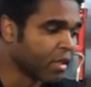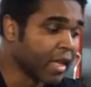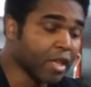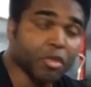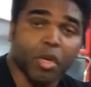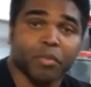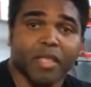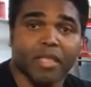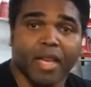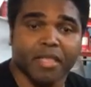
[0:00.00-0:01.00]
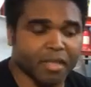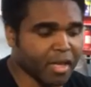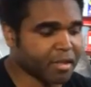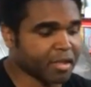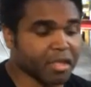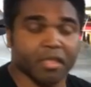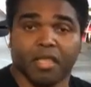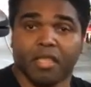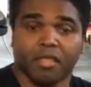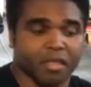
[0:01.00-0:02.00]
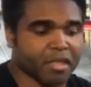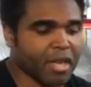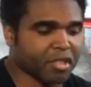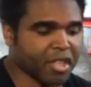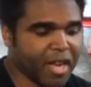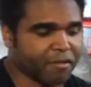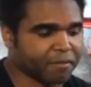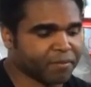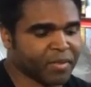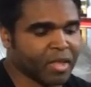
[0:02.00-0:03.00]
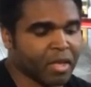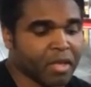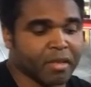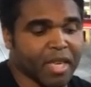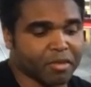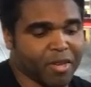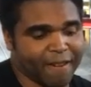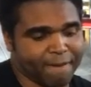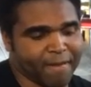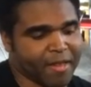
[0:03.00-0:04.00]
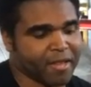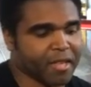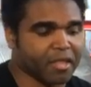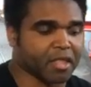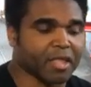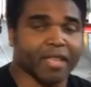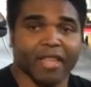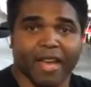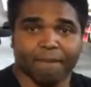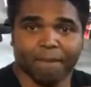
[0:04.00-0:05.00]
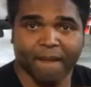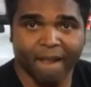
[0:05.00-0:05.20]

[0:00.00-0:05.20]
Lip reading: Now, Trailblazer SS, this is the center shaft. That's right, looks like that.